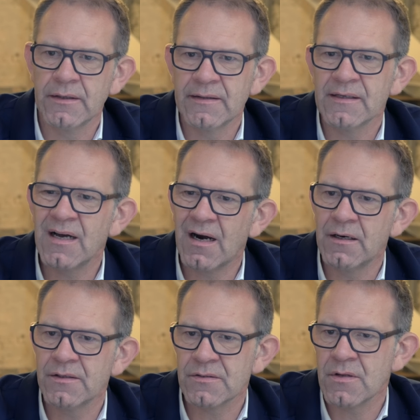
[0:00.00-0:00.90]
And the
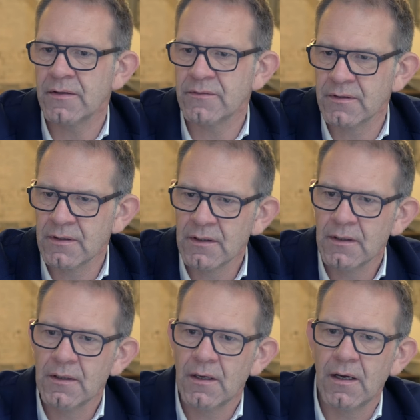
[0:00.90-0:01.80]
car is not
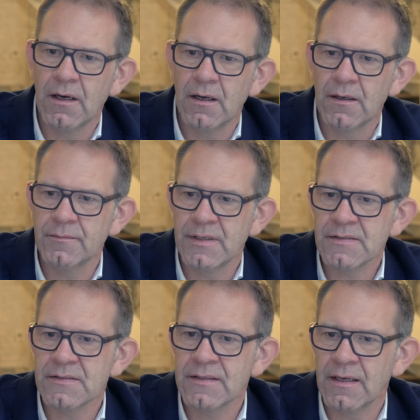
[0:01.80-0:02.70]
uh,
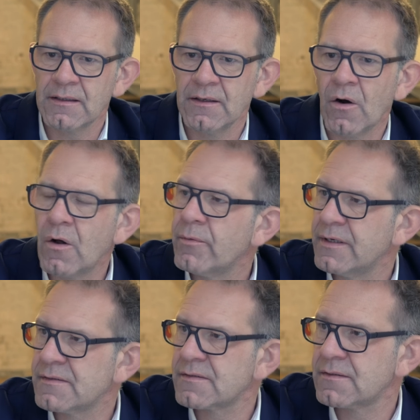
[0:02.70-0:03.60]
necessarily
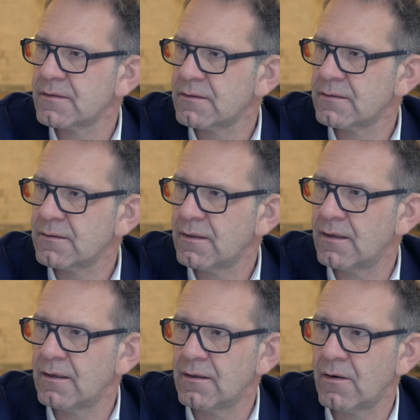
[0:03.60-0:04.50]
always
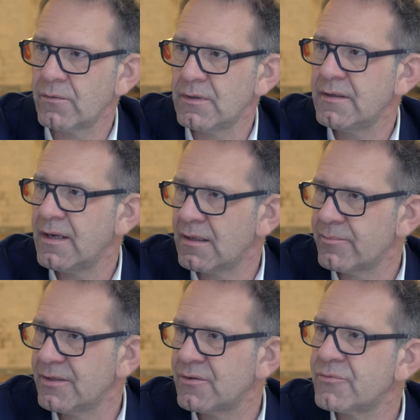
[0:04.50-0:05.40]
only the
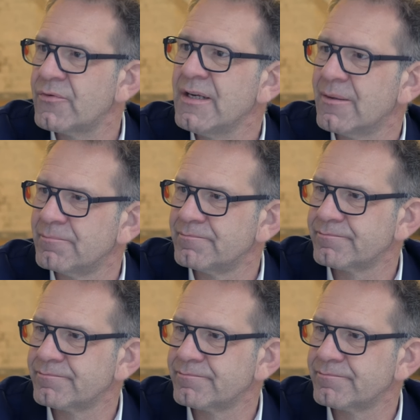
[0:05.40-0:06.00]
element of freedom.